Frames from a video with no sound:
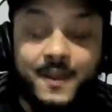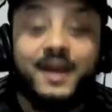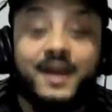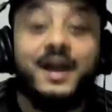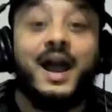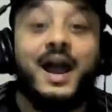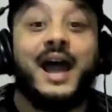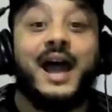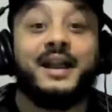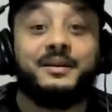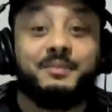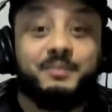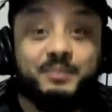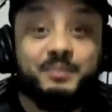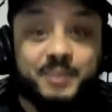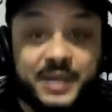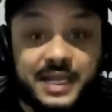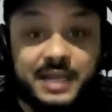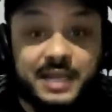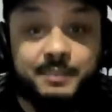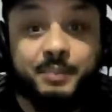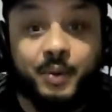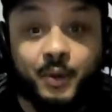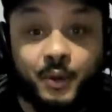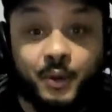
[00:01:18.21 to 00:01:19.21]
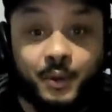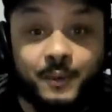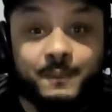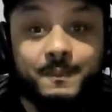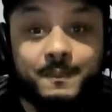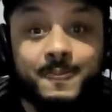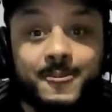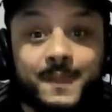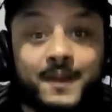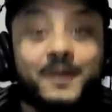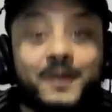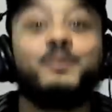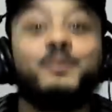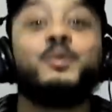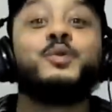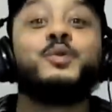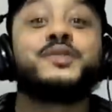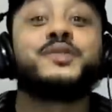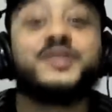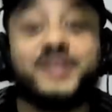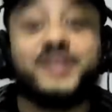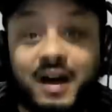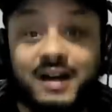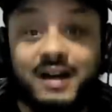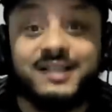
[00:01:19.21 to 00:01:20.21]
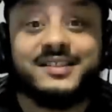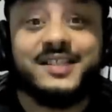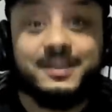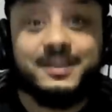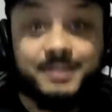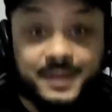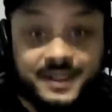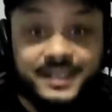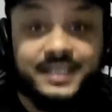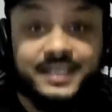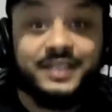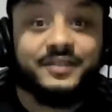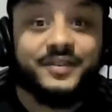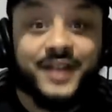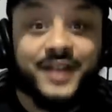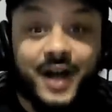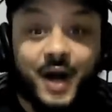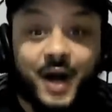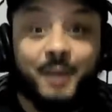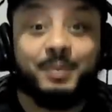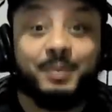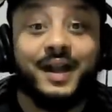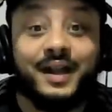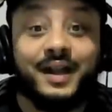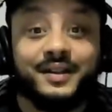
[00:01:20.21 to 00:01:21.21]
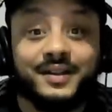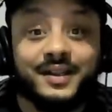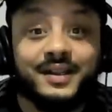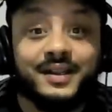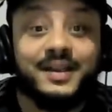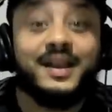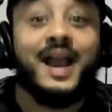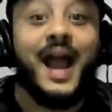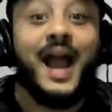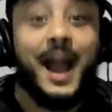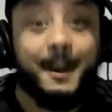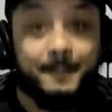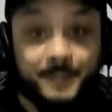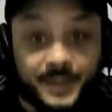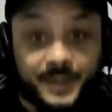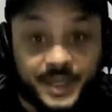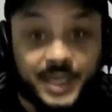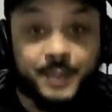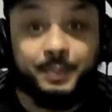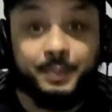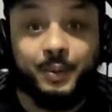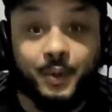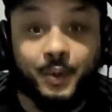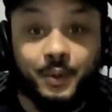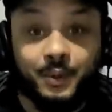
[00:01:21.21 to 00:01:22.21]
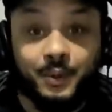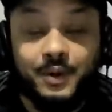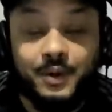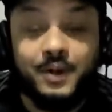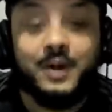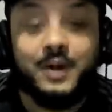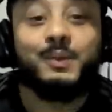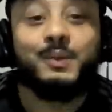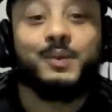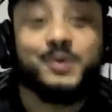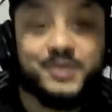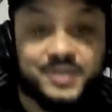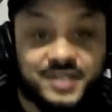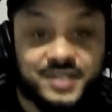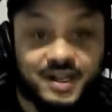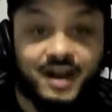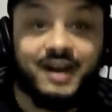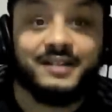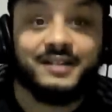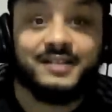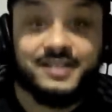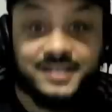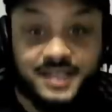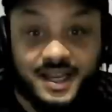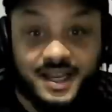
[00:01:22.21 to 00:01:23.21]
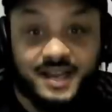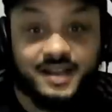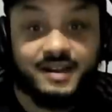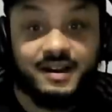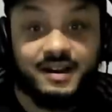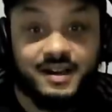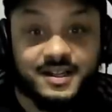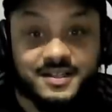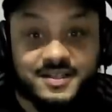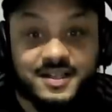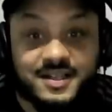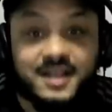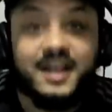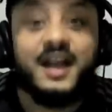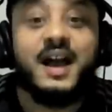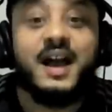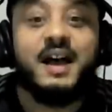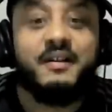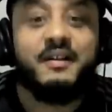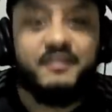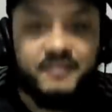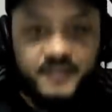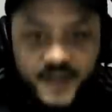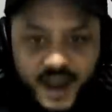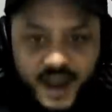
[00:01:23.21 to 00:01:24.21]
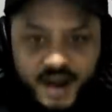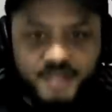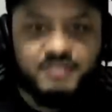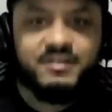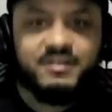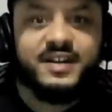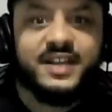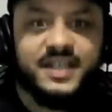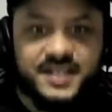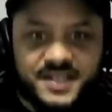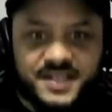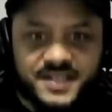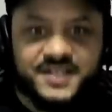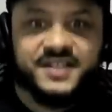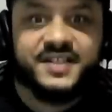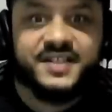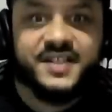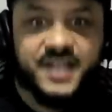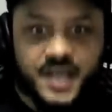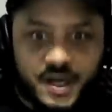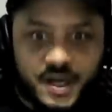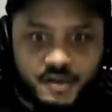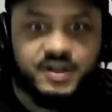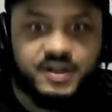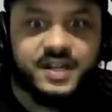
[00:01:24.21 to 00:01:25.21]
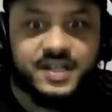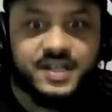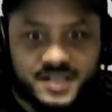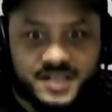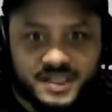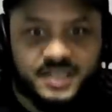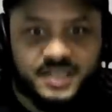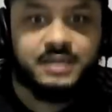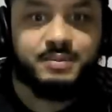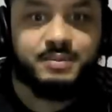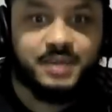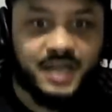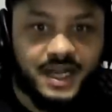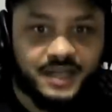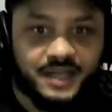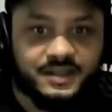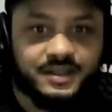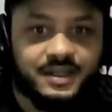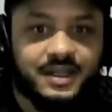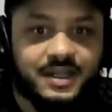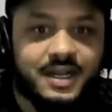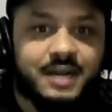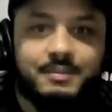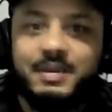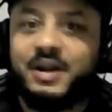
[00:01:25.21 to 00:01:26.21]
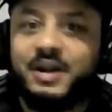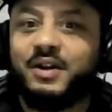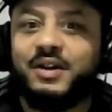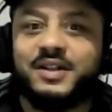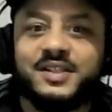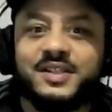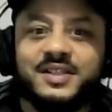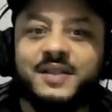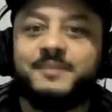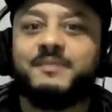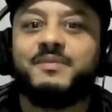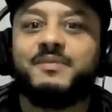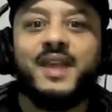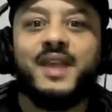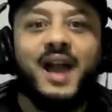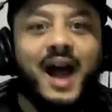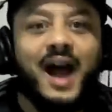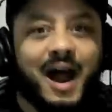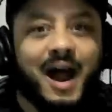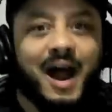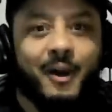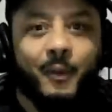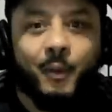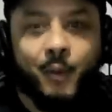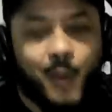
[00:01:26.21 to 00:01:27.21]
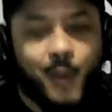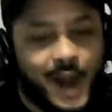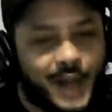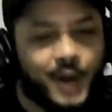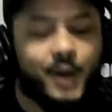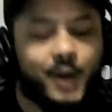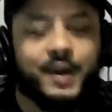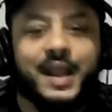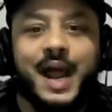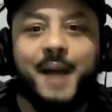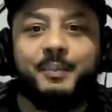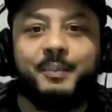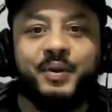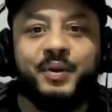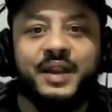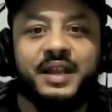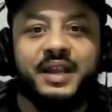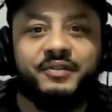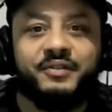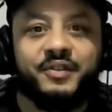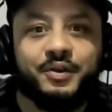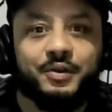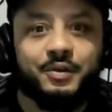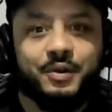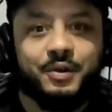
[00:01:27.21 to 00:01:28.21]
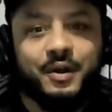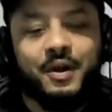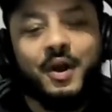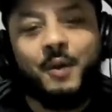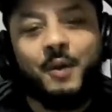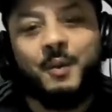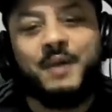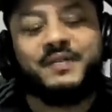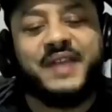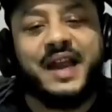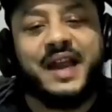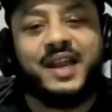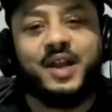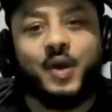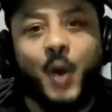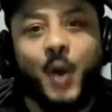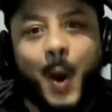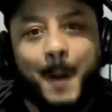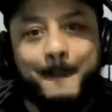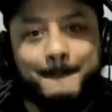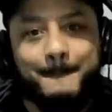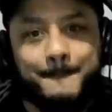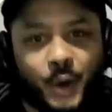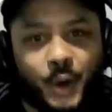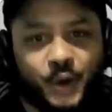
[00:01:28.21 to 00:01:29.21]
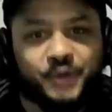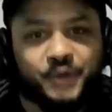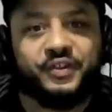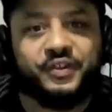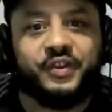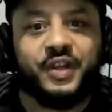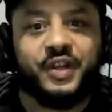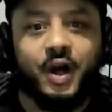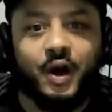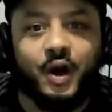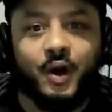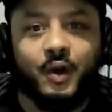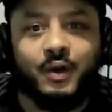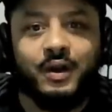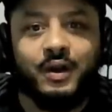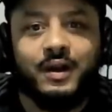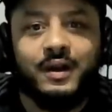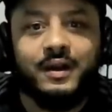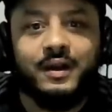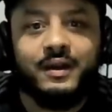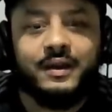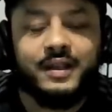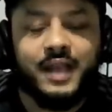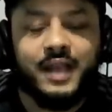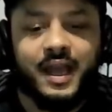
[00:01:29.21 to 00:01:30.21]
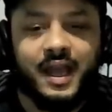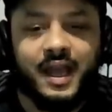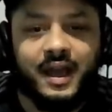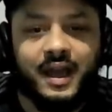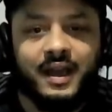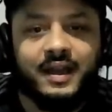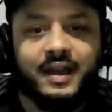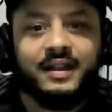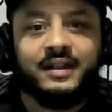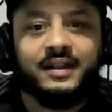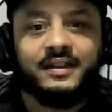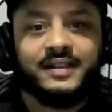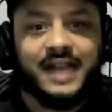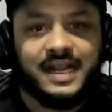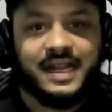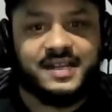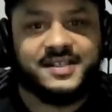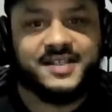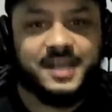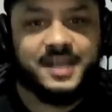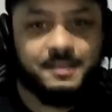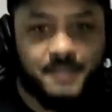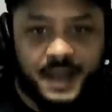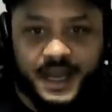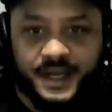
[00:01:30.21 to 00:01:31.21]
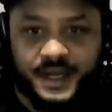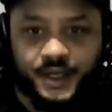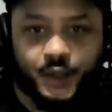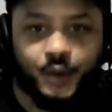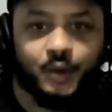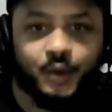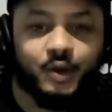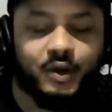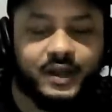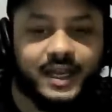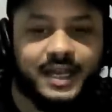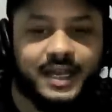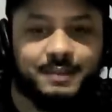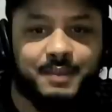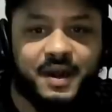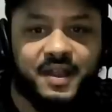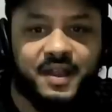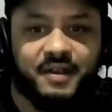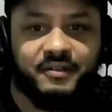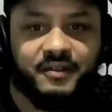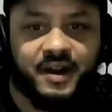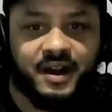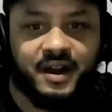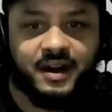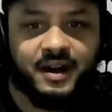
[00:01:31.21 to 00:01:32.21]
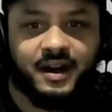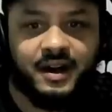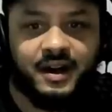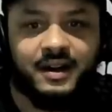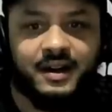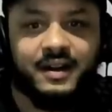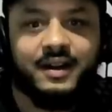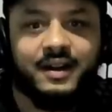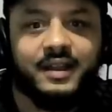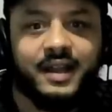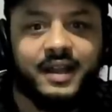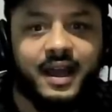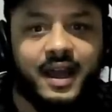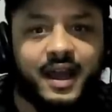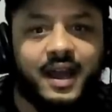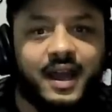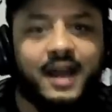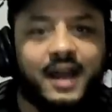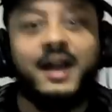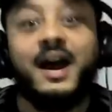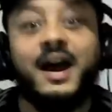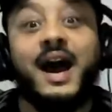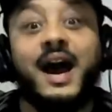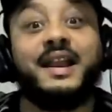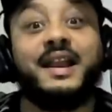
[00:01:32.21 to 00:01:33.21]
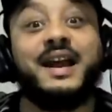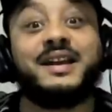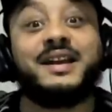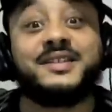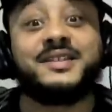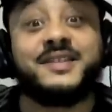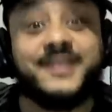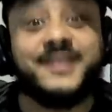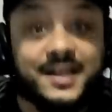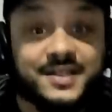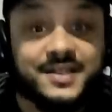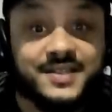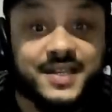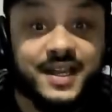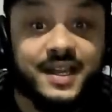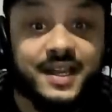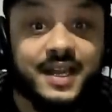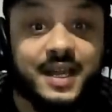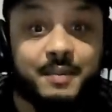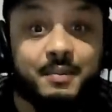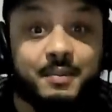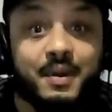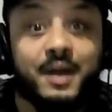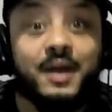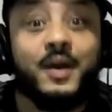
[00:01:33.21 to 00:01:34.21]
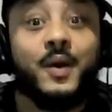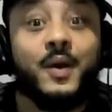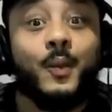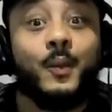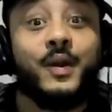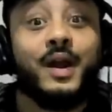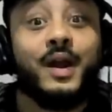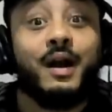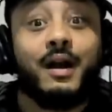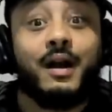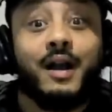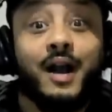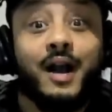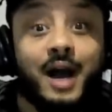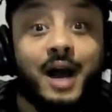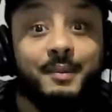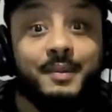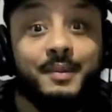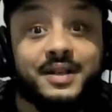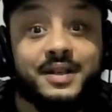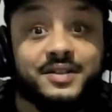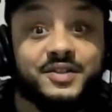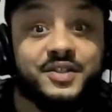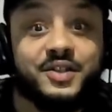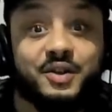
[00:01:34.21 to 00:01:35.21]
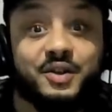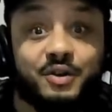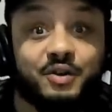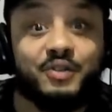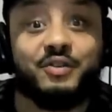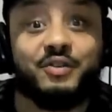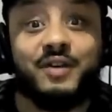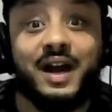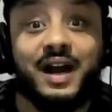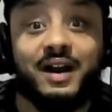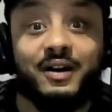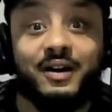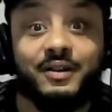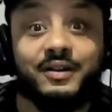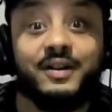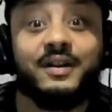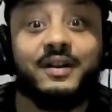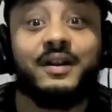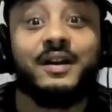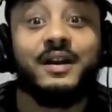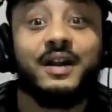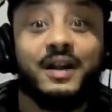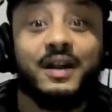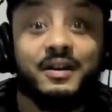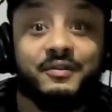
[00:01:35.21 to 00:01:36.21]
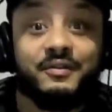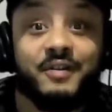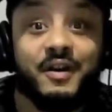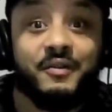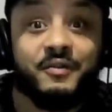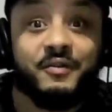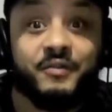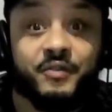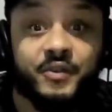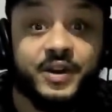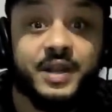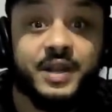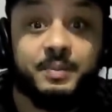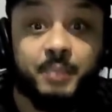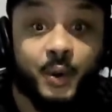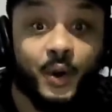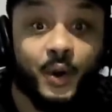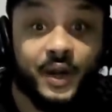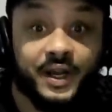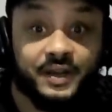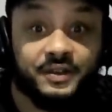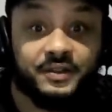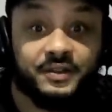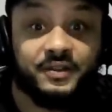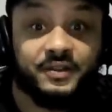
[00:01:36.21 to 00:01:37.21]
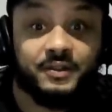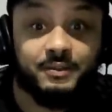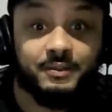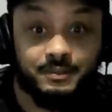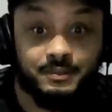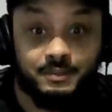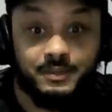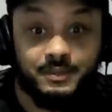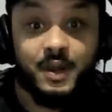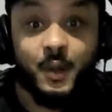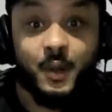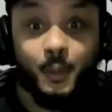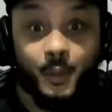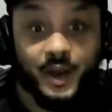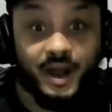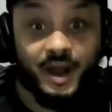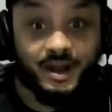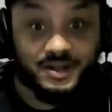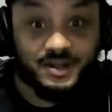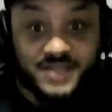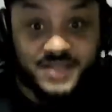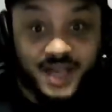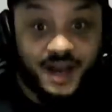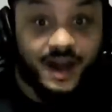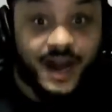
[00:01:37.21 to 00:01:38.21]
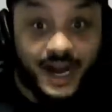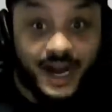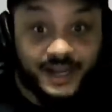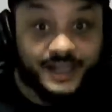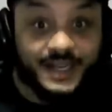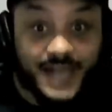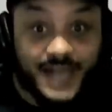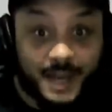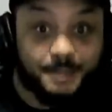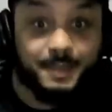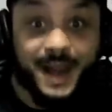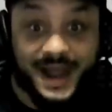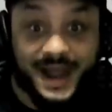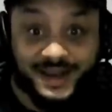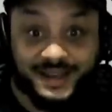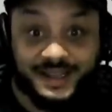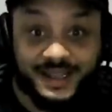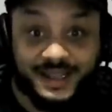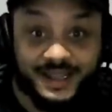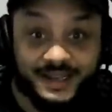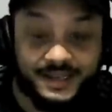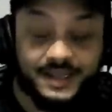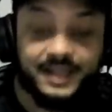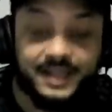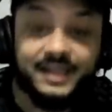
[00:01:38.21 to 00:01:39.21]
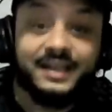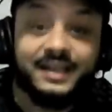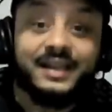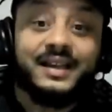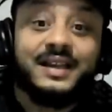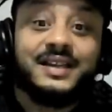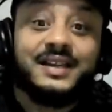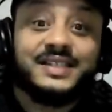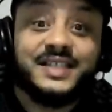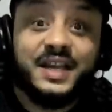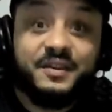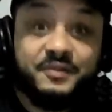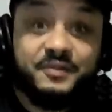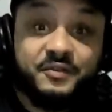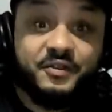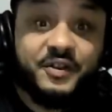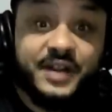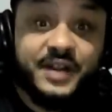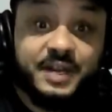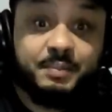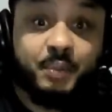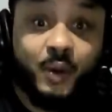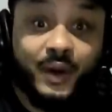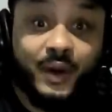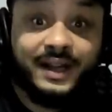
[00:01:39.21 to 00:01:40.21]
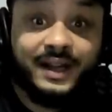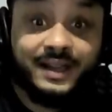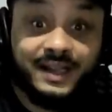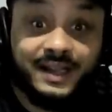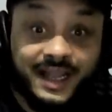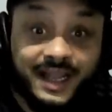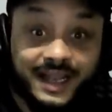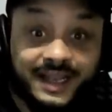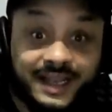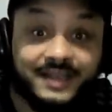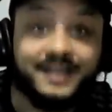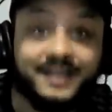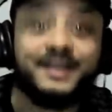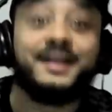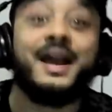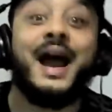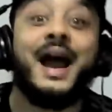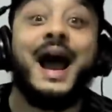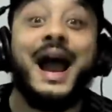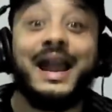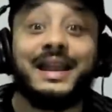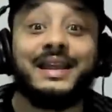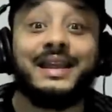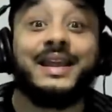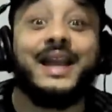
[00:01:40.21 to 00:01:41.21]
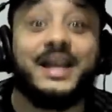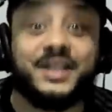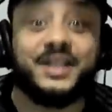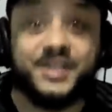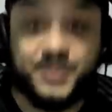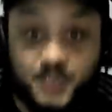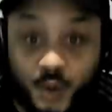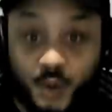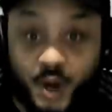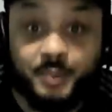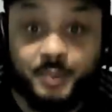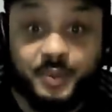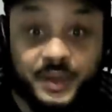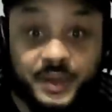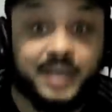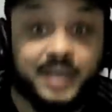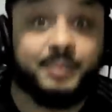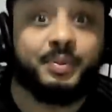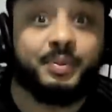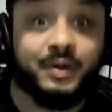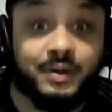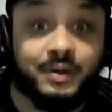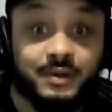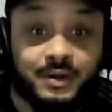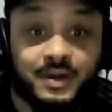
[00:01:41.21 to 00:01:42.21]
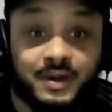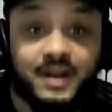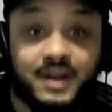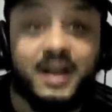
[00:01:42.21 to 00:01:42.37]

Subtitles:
And people will start to believe now, blood. And people will start to take us very seriously, blood. Because I went on that preview with that little pussy old, yeah? That Semedo looking motherfucker, yeah? And I said to him, we are coming to your ground for 3 points. We are turning it back in to 3 point lane. And guess what, people?